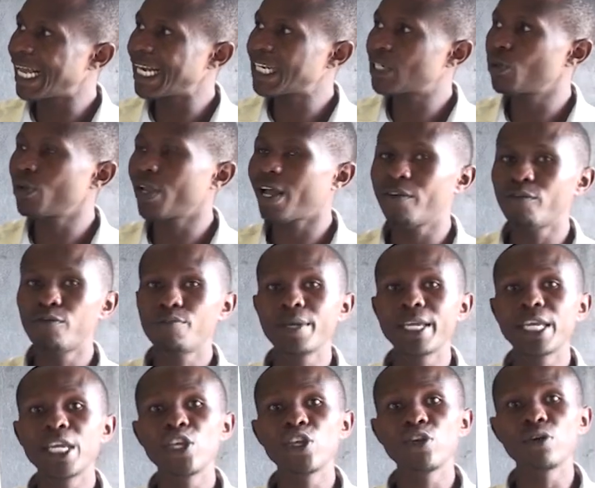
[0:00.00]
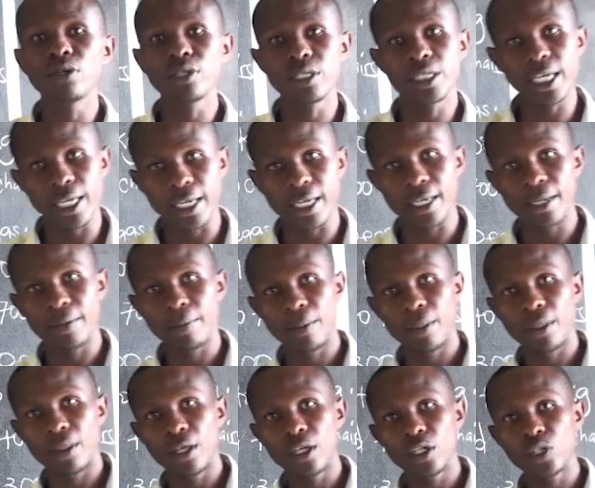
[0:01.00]
that we have been using
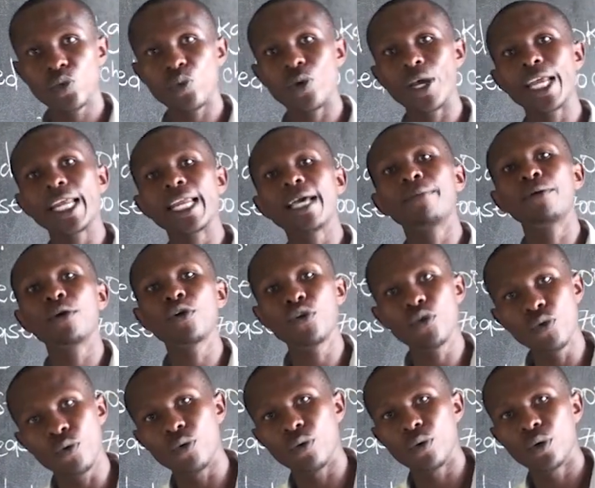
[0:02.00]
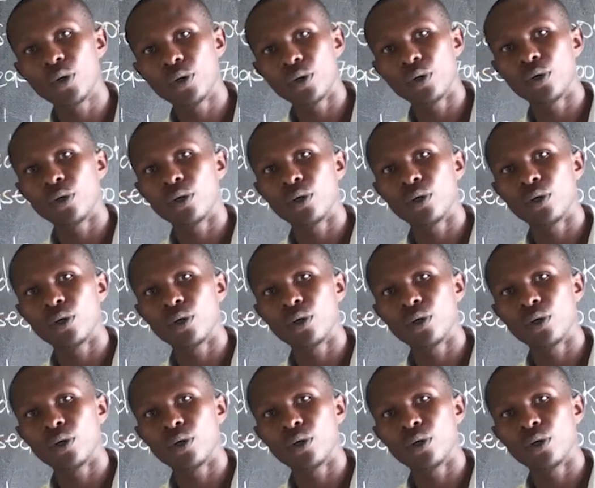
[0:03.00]
to enable you